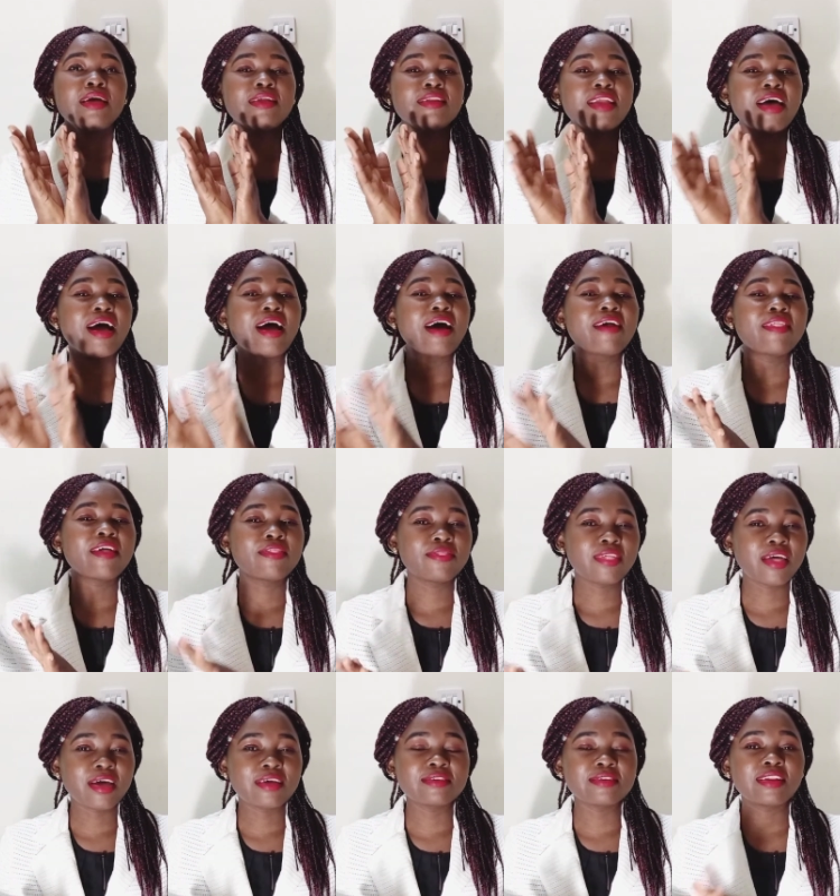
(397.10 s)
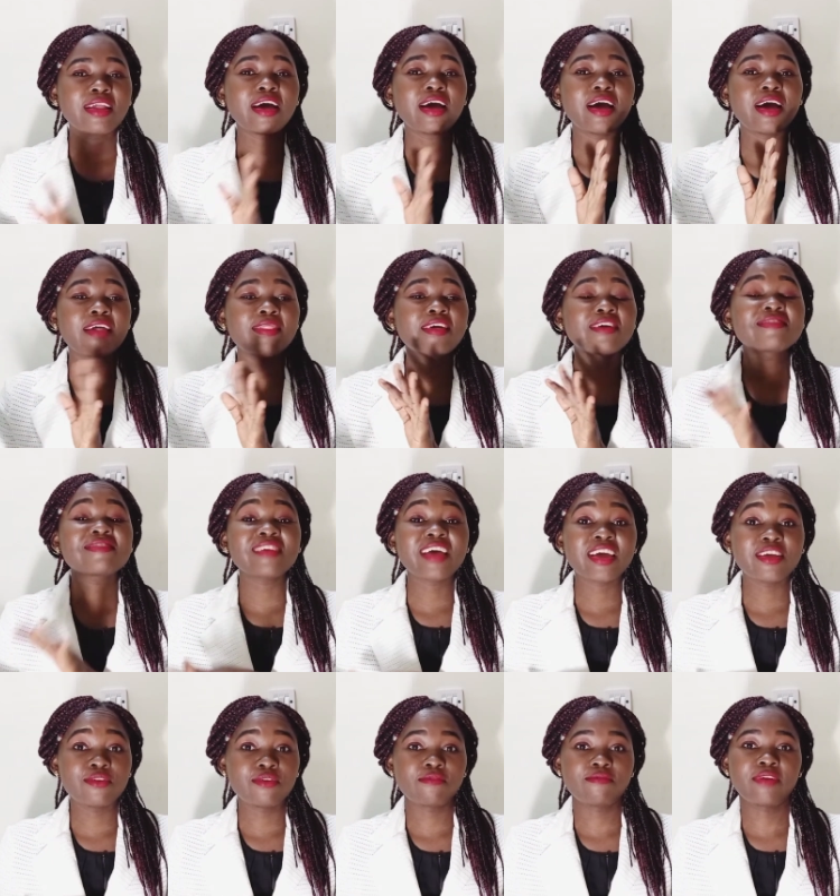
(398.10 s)
the other
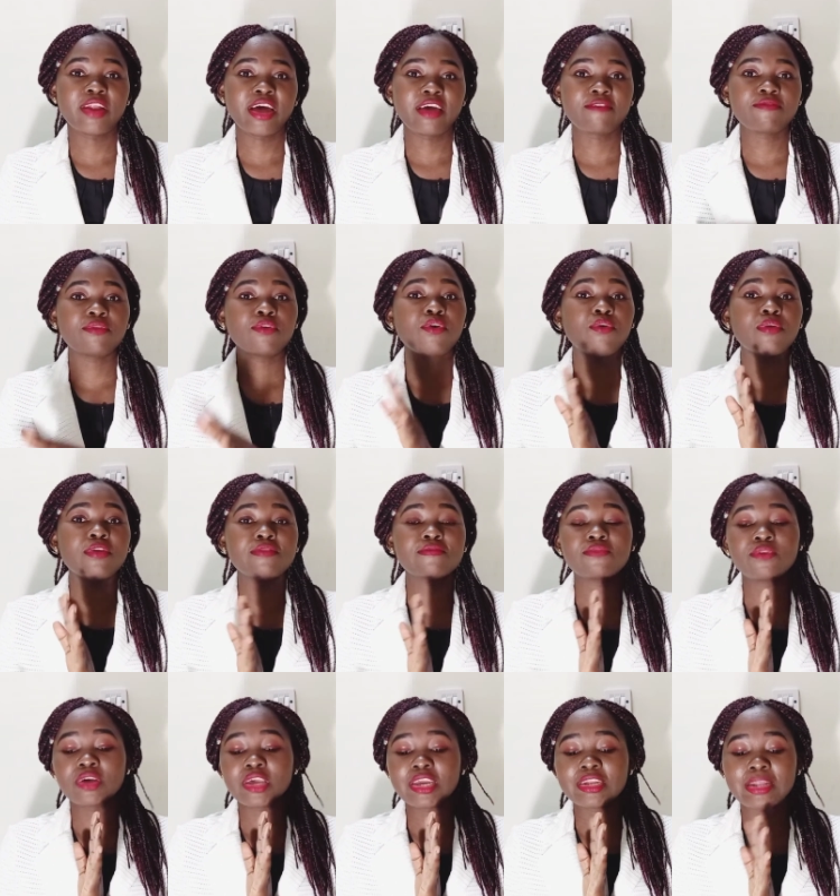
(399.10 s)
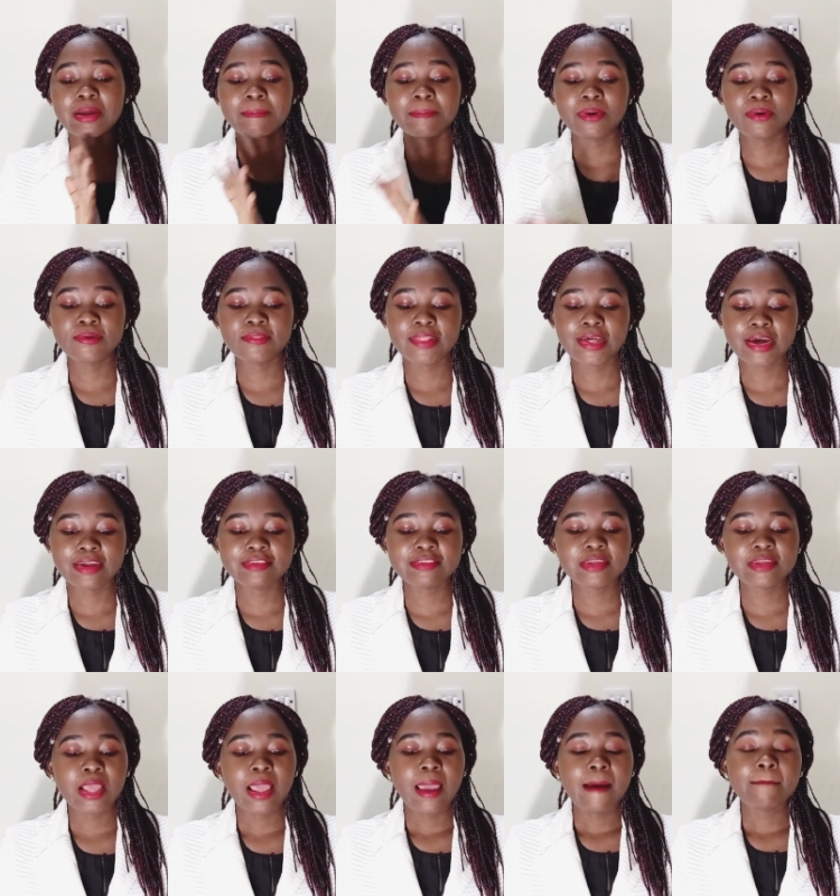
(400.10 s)
side of life. We always forget about that.
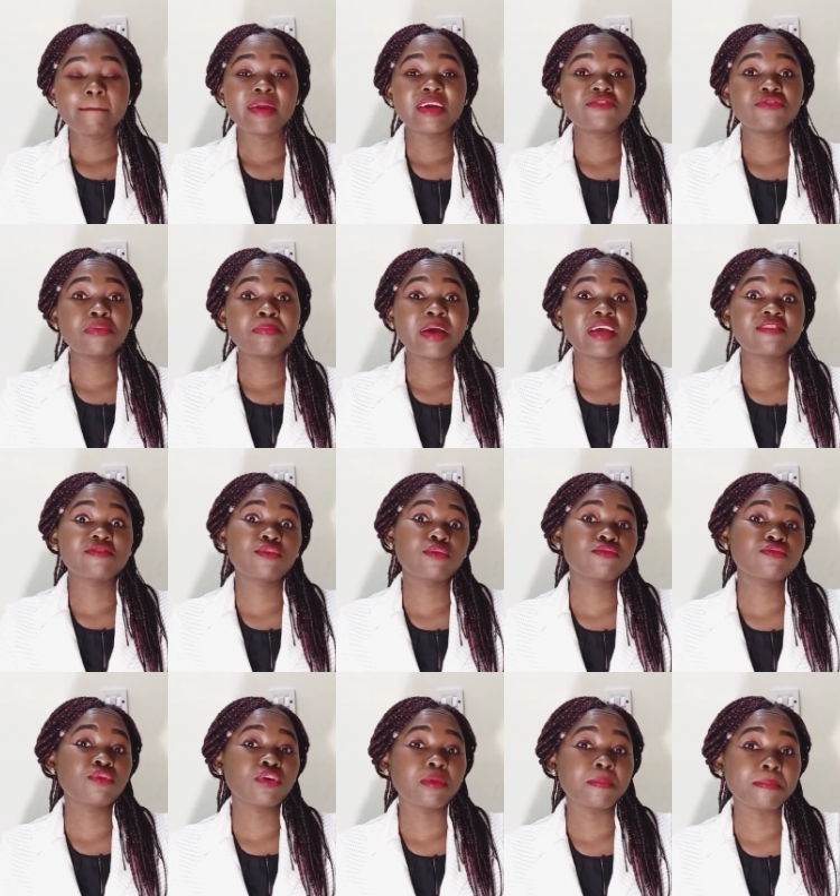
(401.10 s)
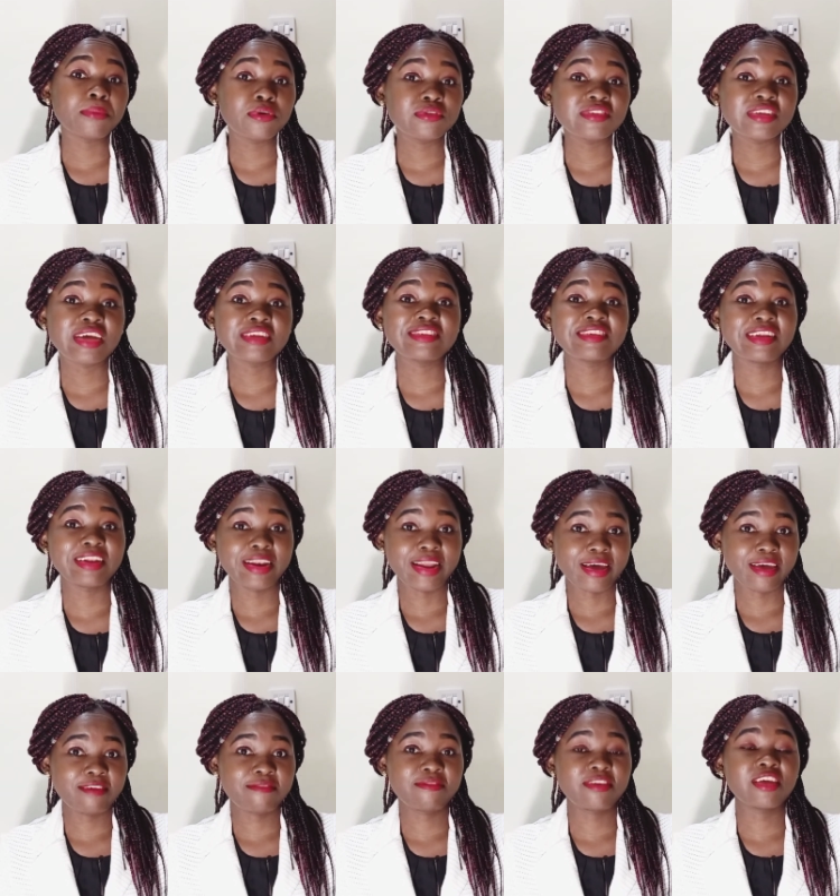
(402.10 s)
But remember, it's also important in
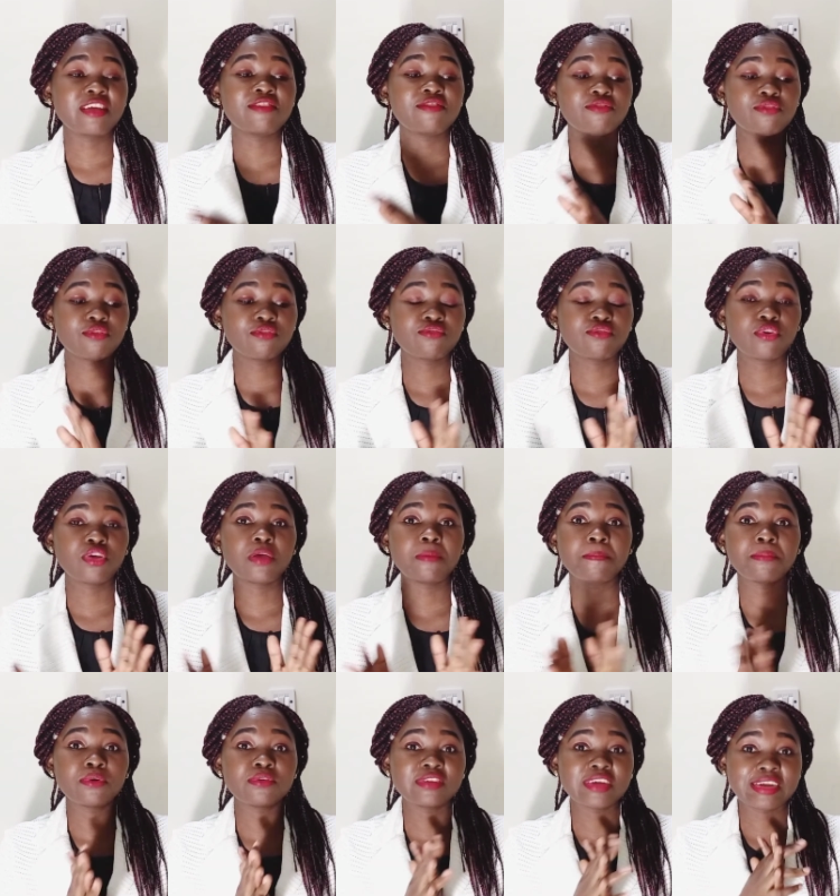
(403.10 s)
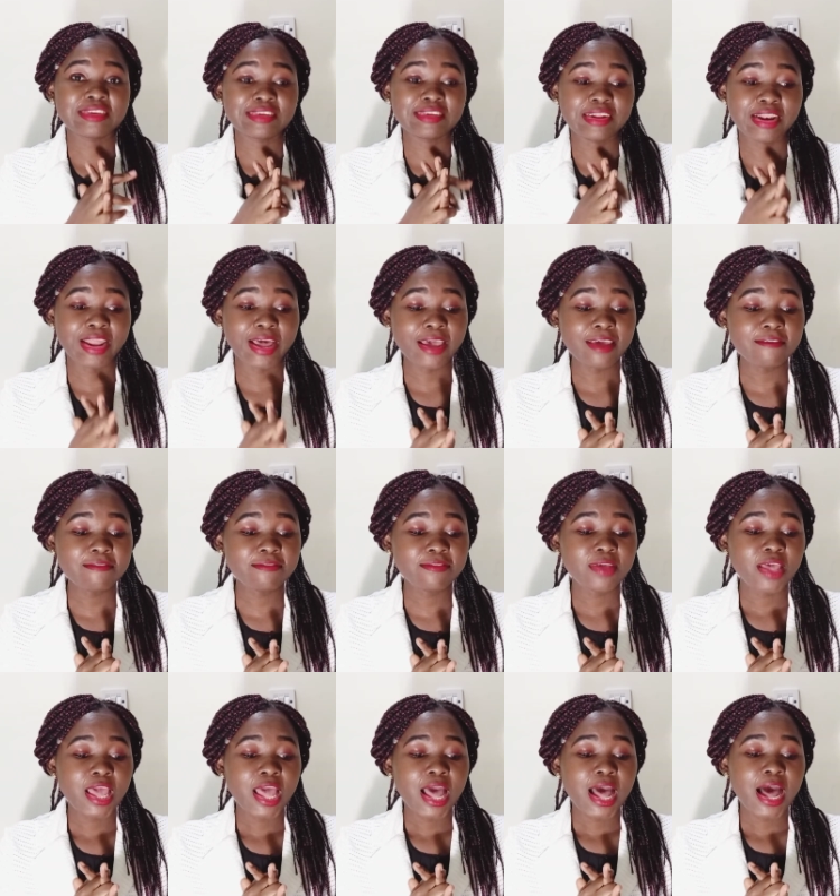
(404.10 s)
life. It's also important in life,
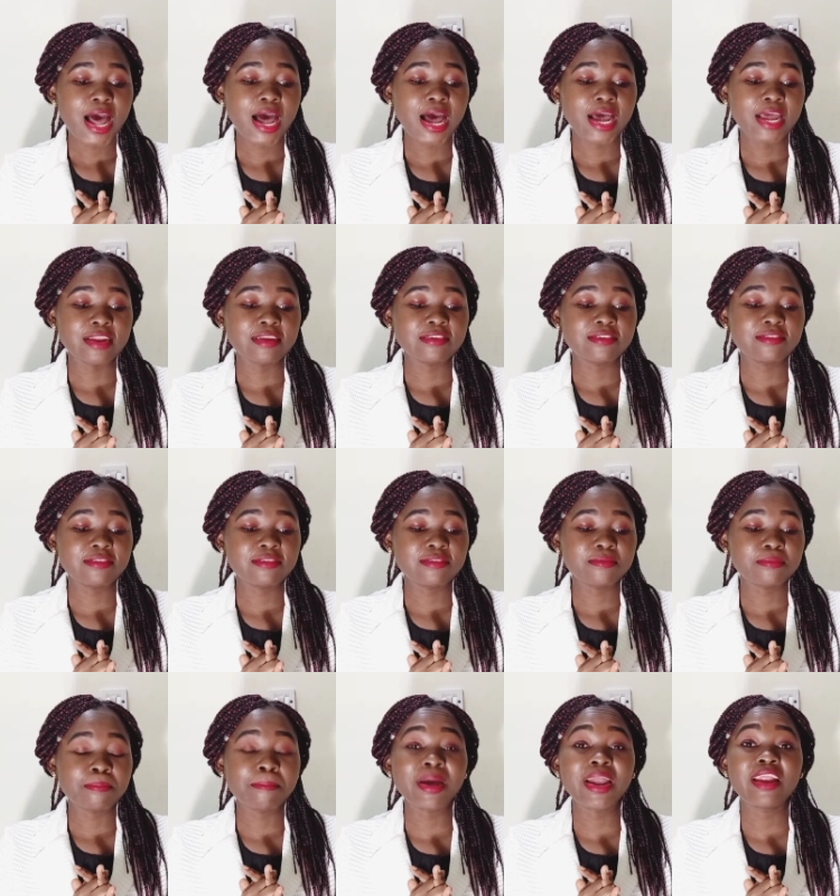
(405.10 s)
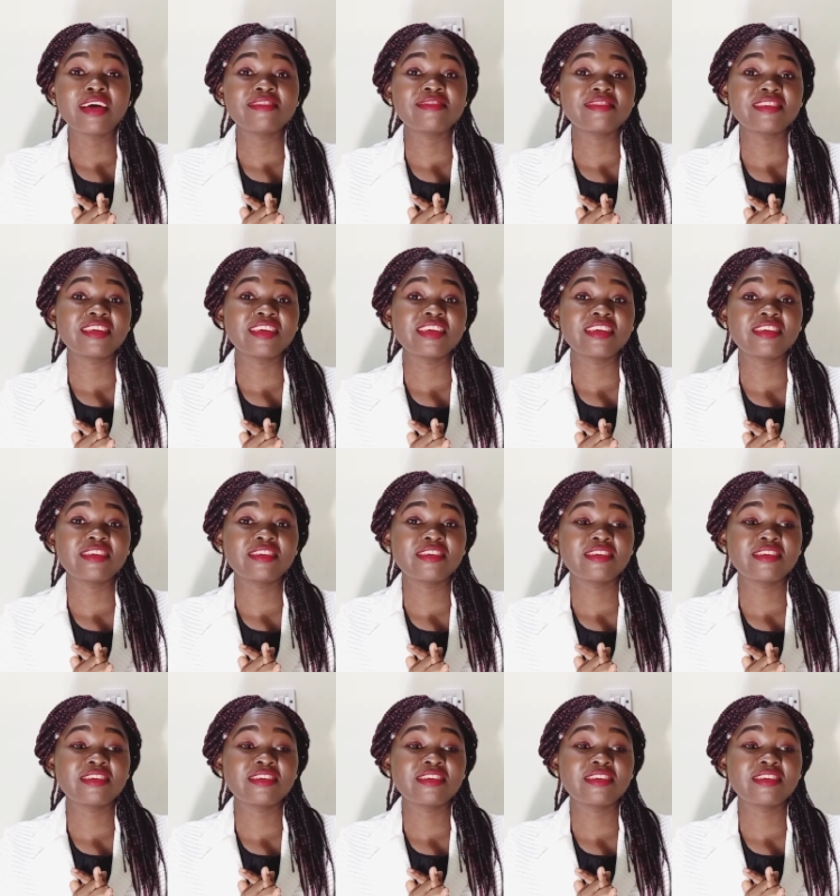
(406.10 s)
and balancing